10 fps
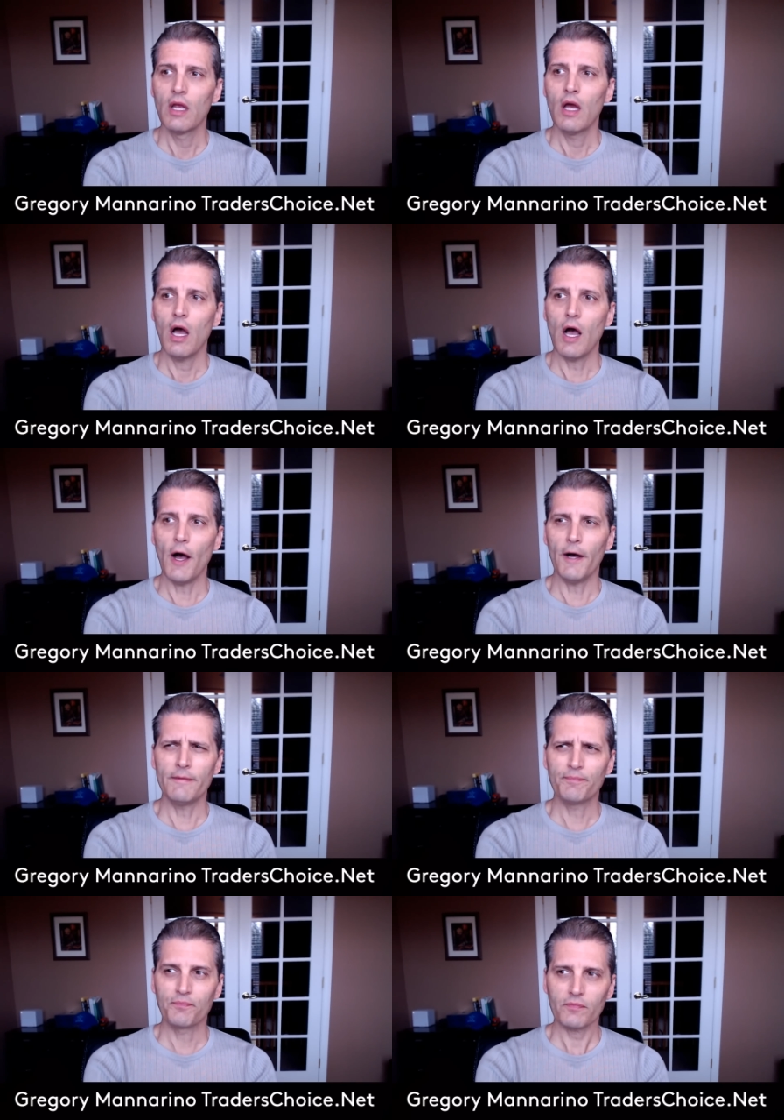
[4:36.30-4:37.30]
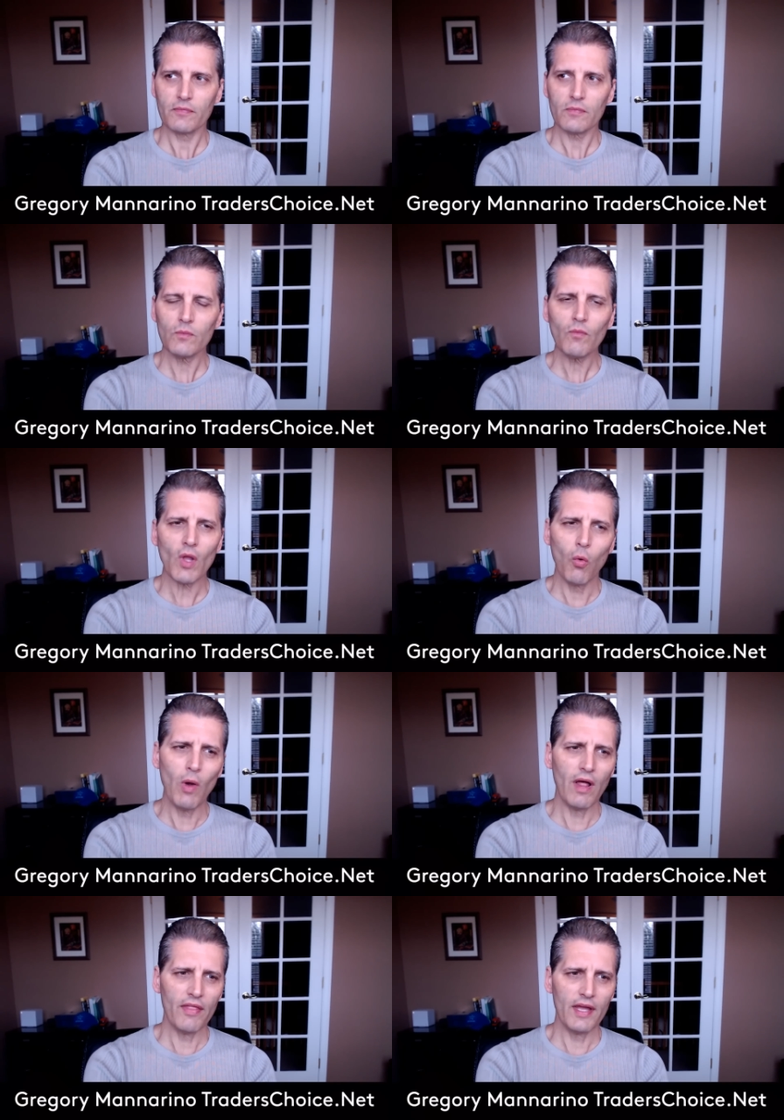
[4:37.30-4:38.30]
um,
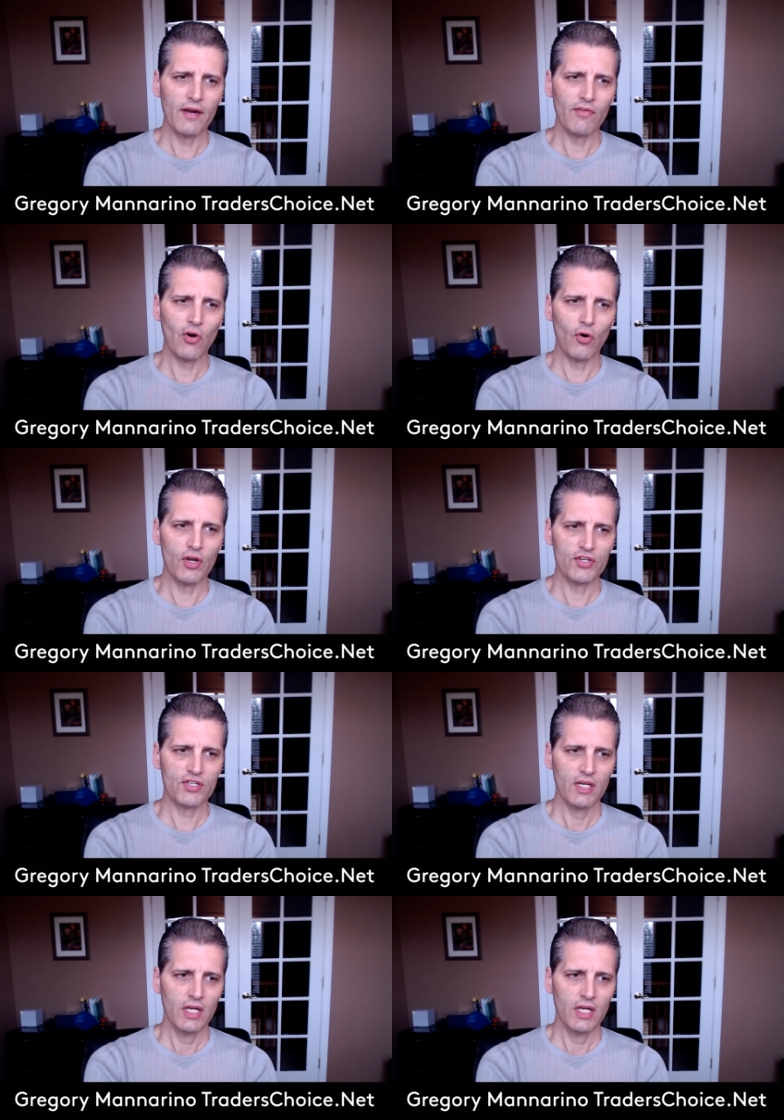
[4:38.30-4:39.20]
well then, of course,